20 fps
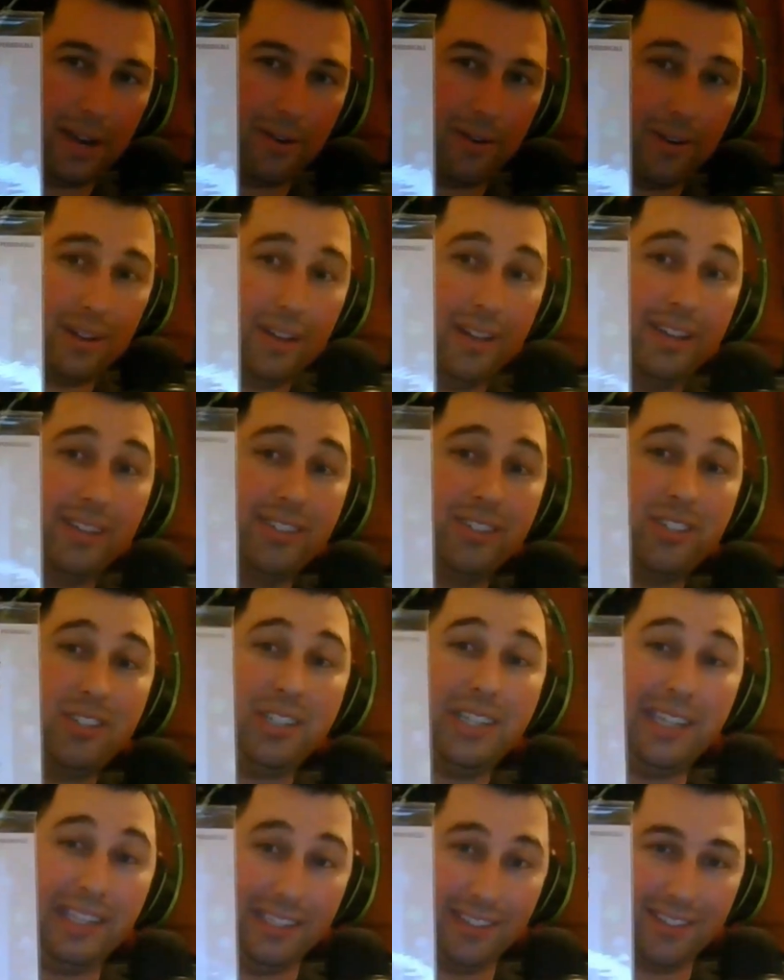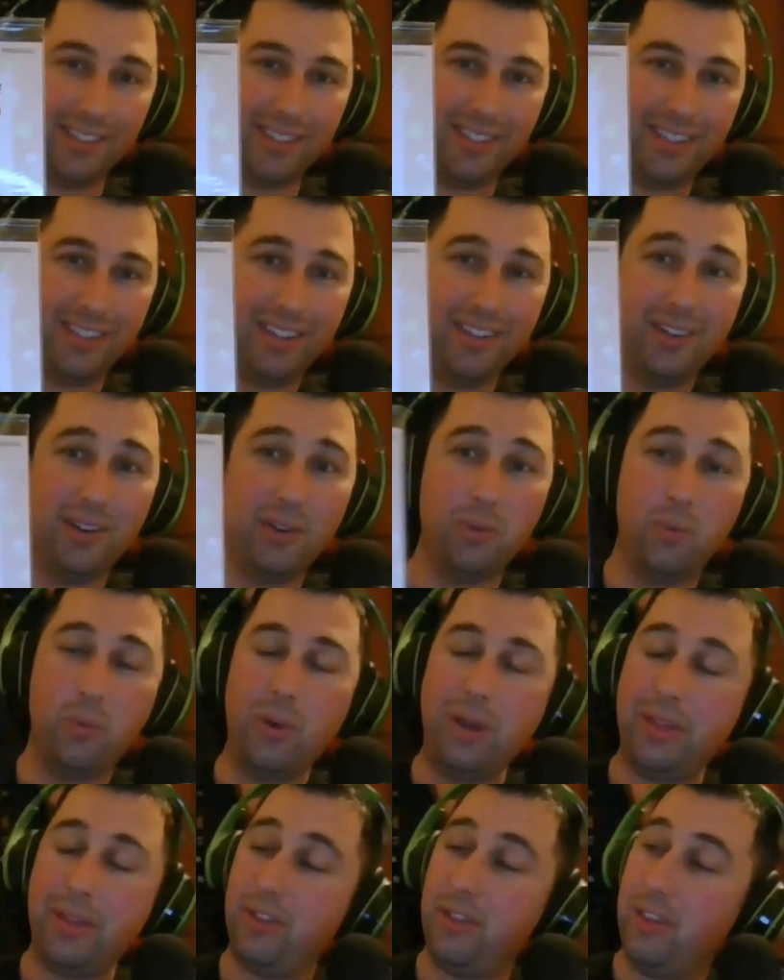Power, sealed
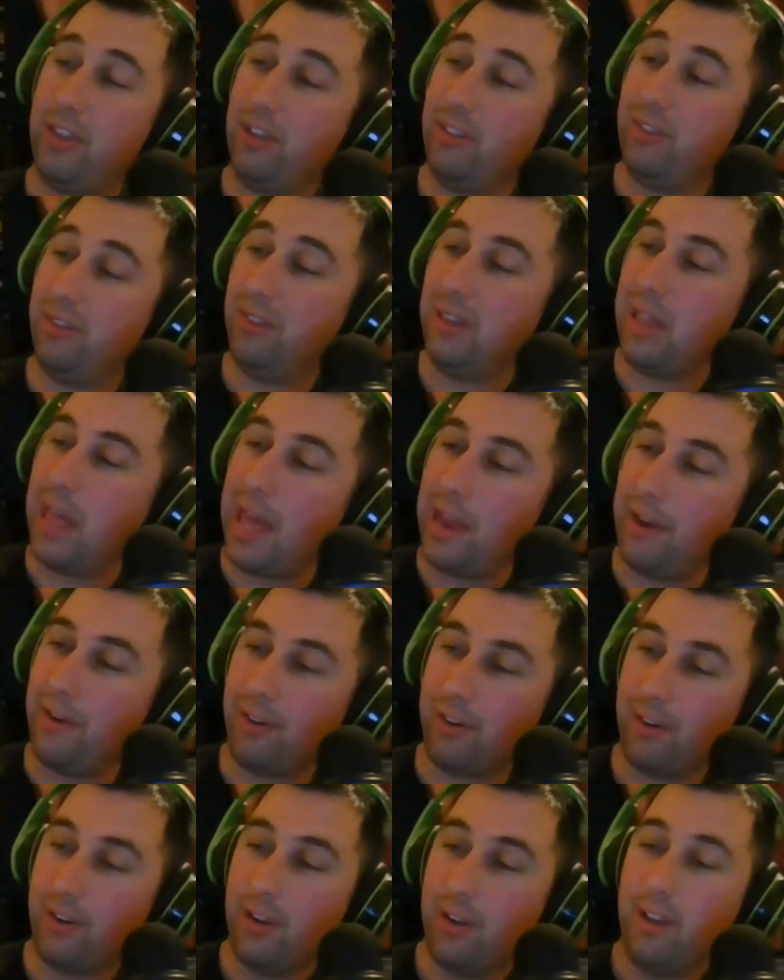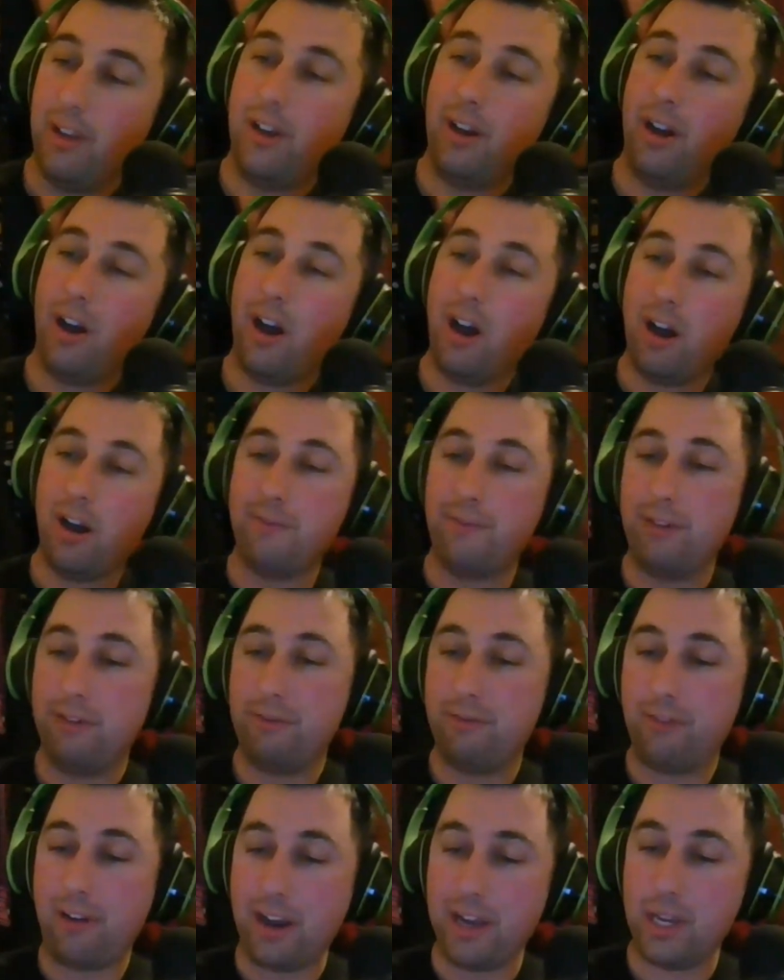with the letter of
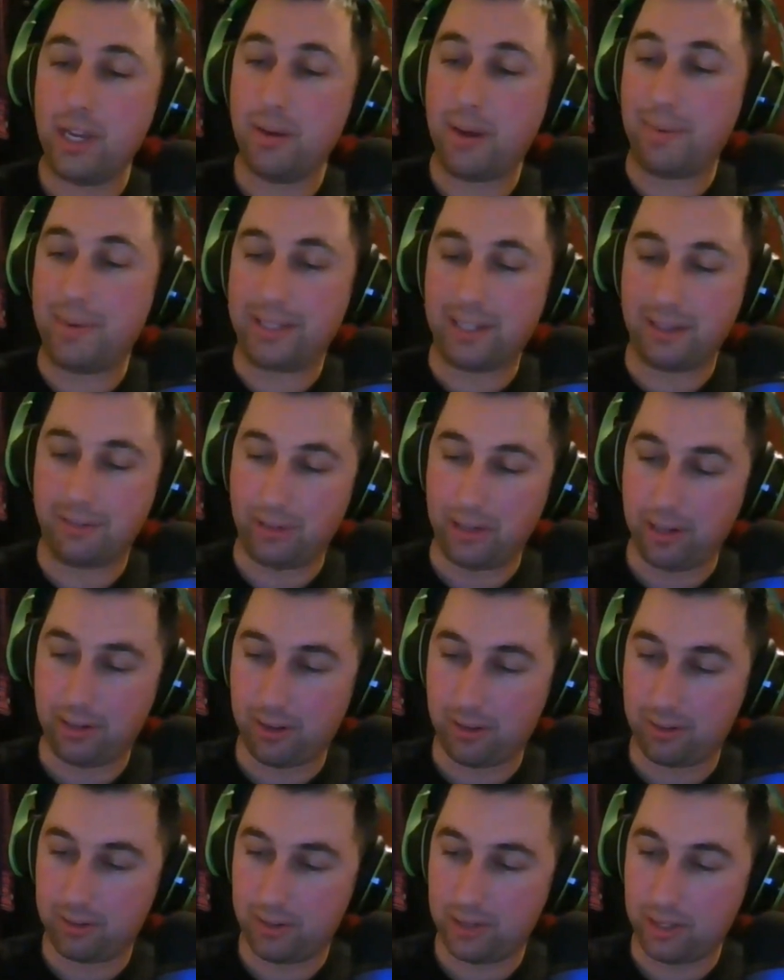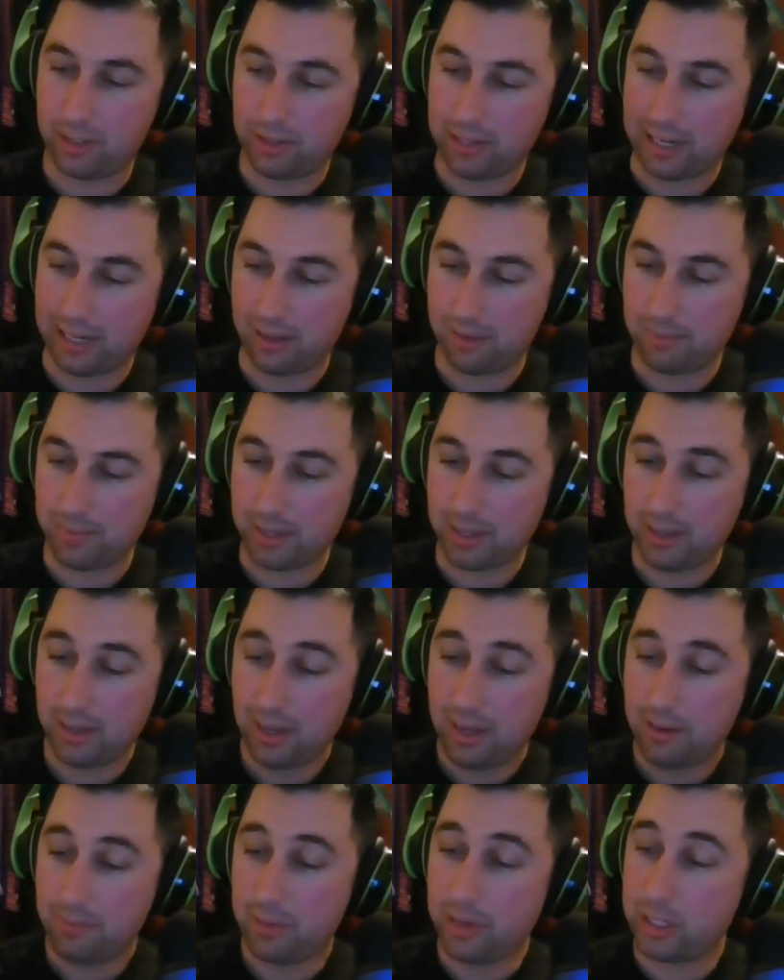volume. I'm not going to read it all because you'll yell at me.
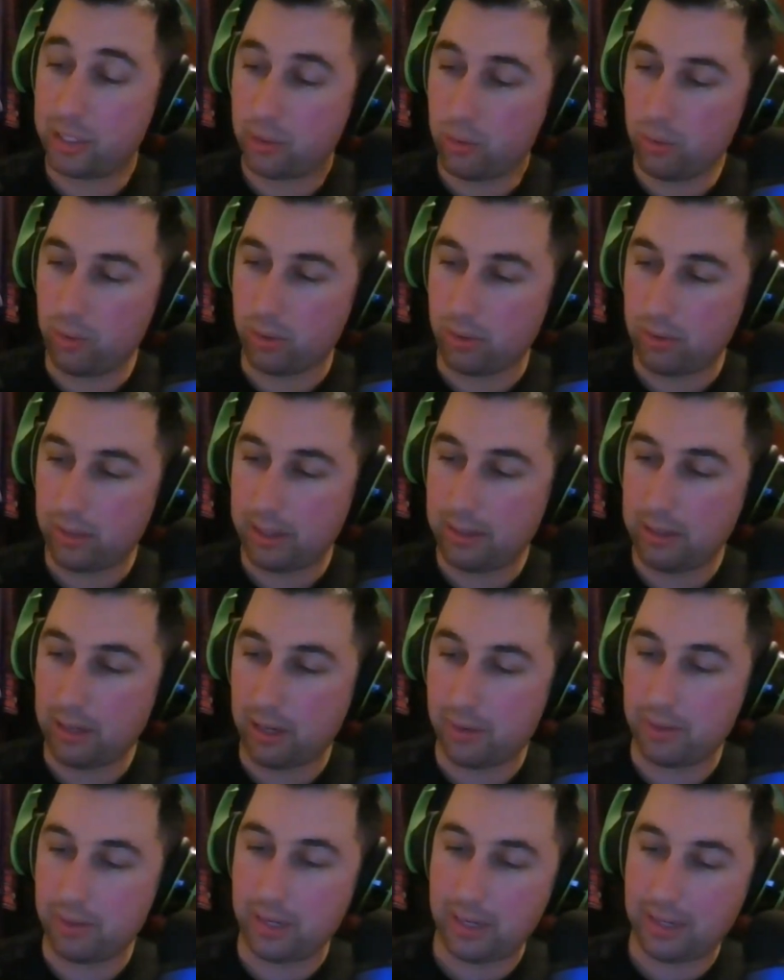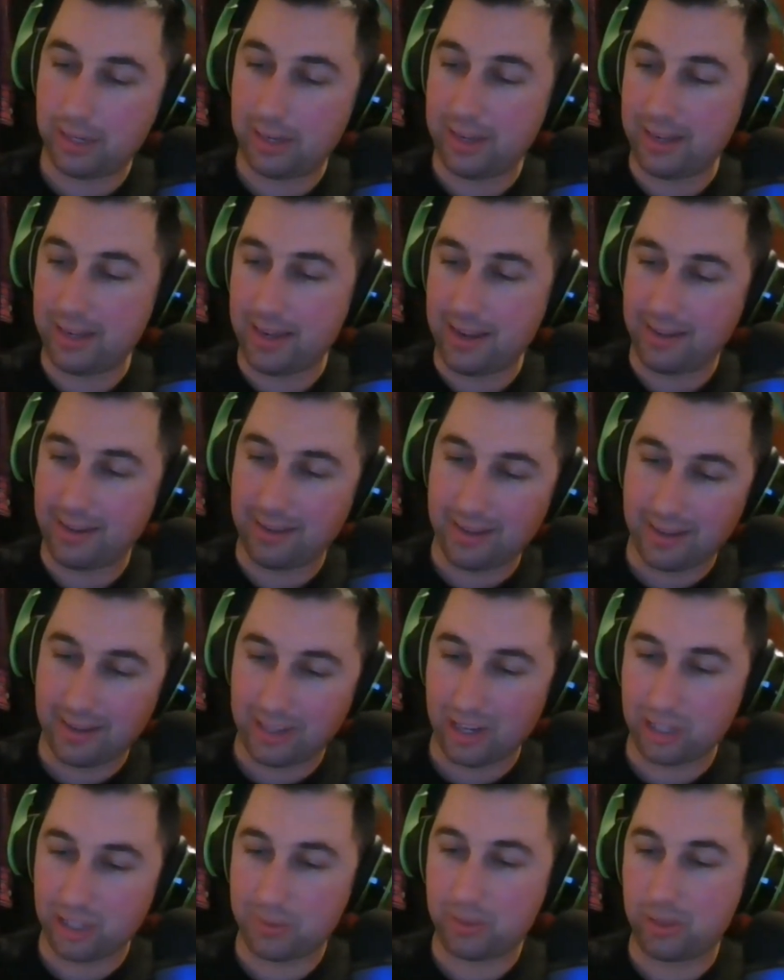But it's cool.
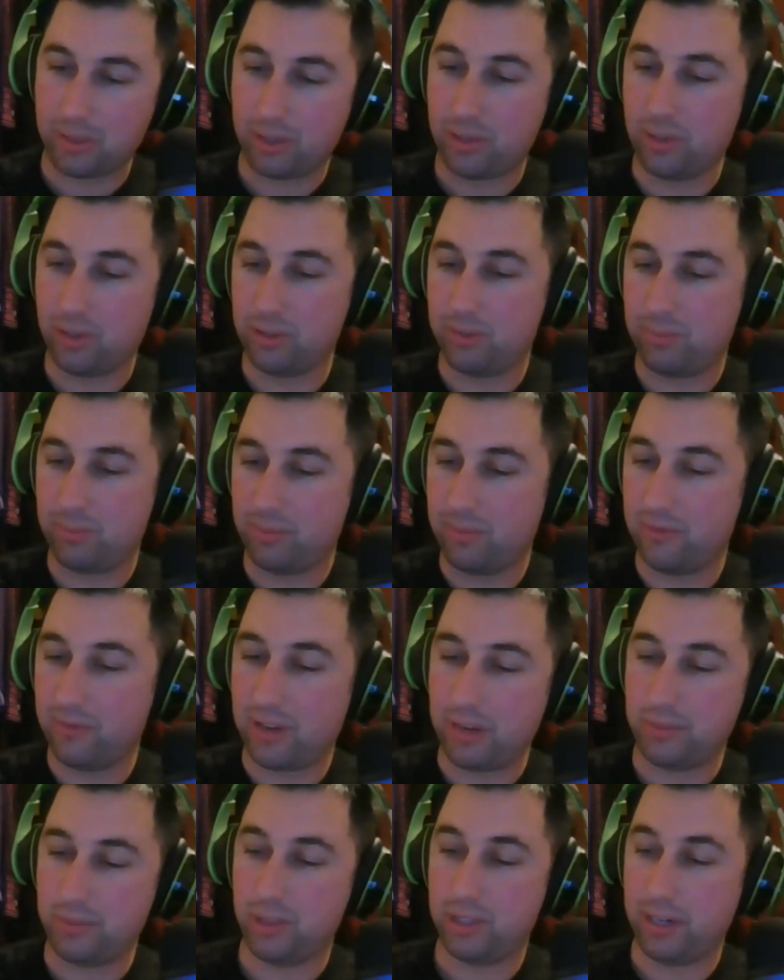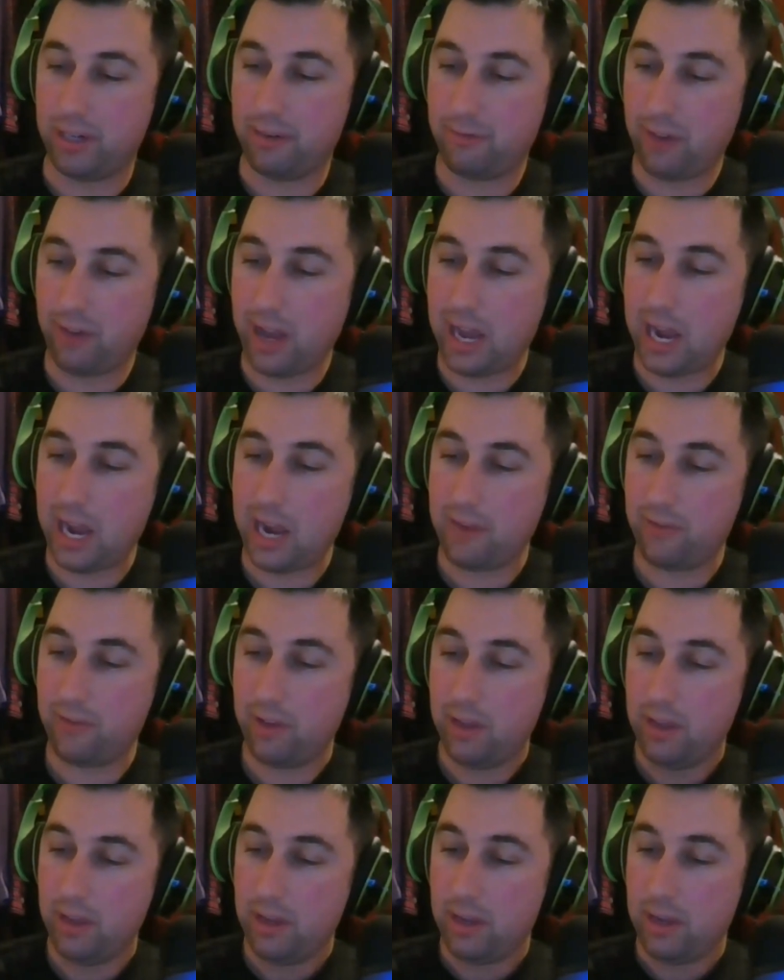It talks about the volume 285.